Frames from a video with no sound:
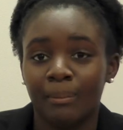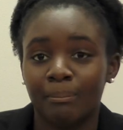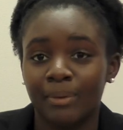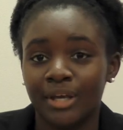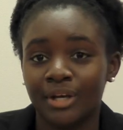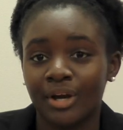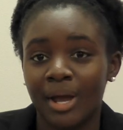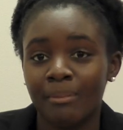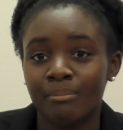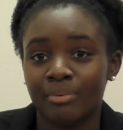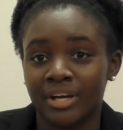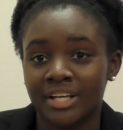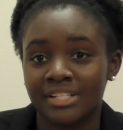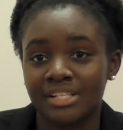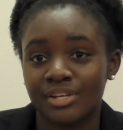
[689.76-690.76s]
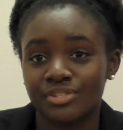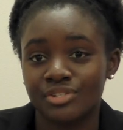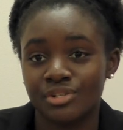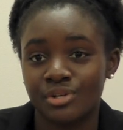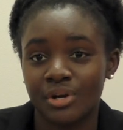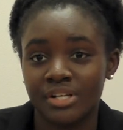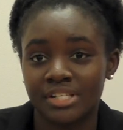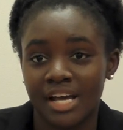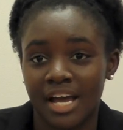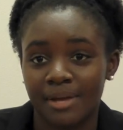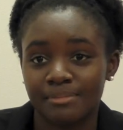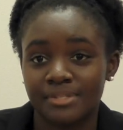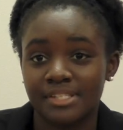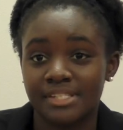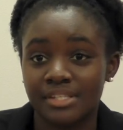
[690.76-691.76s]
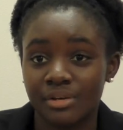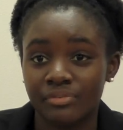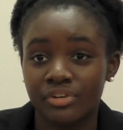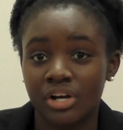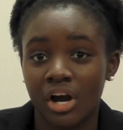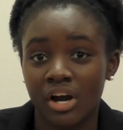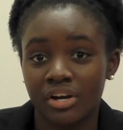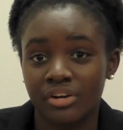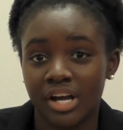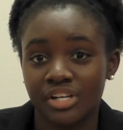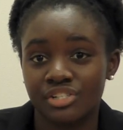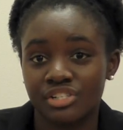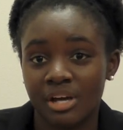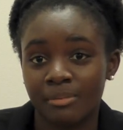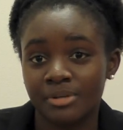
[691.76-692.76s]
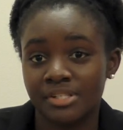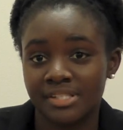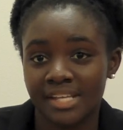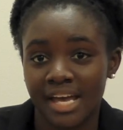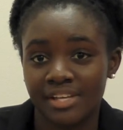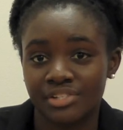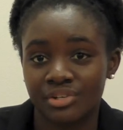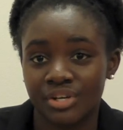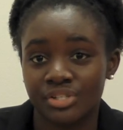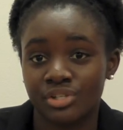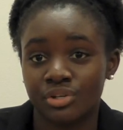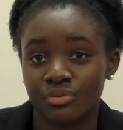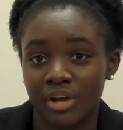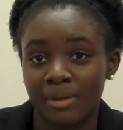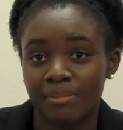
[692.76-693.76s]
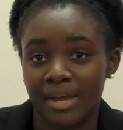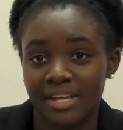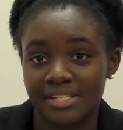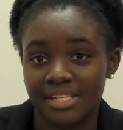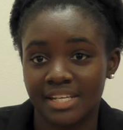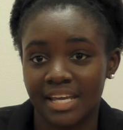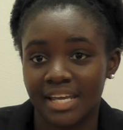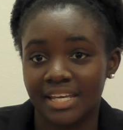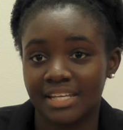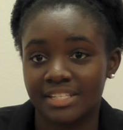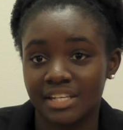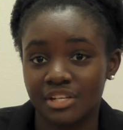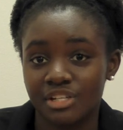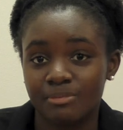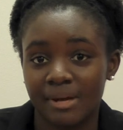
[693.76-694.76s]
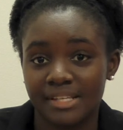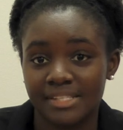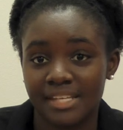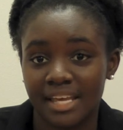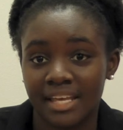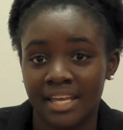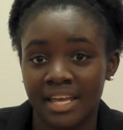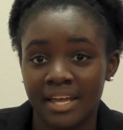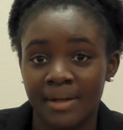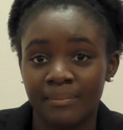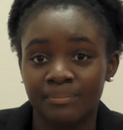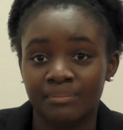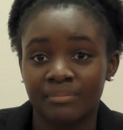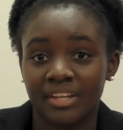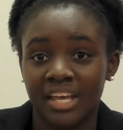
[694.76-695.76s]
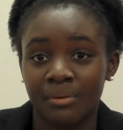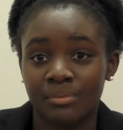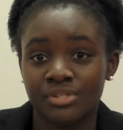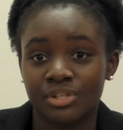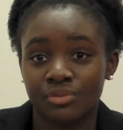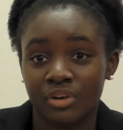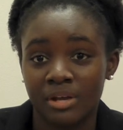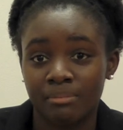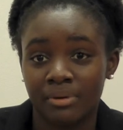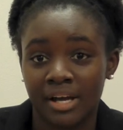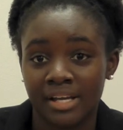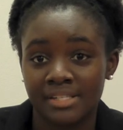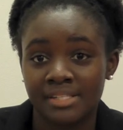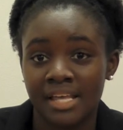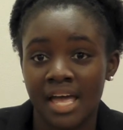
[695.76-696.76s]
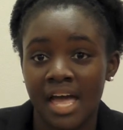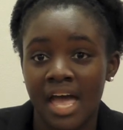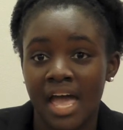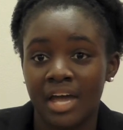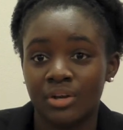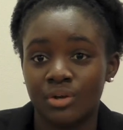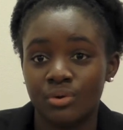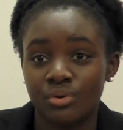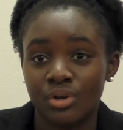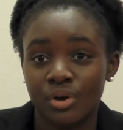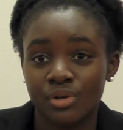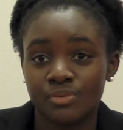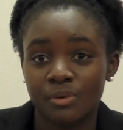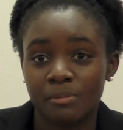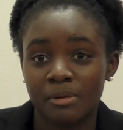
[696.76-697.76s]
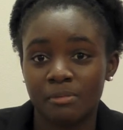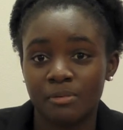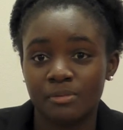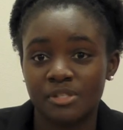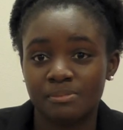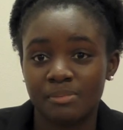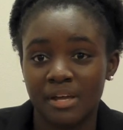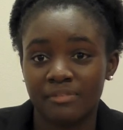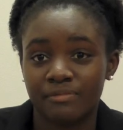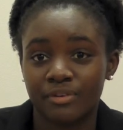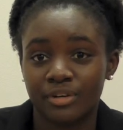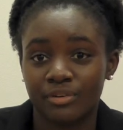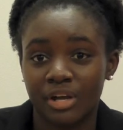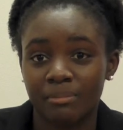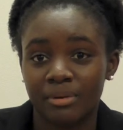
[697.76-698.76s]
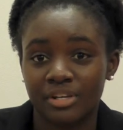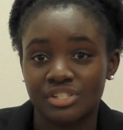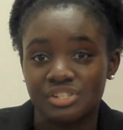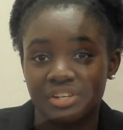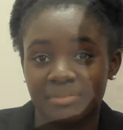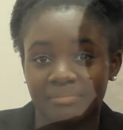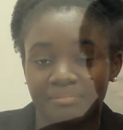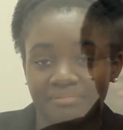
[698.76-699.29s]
Peter M. Brandt tells the New York Times the Silver Car Crash Double Disaster is a great painting, and continues by saying, "It was a great price, and who knows what people will spend for a great picture."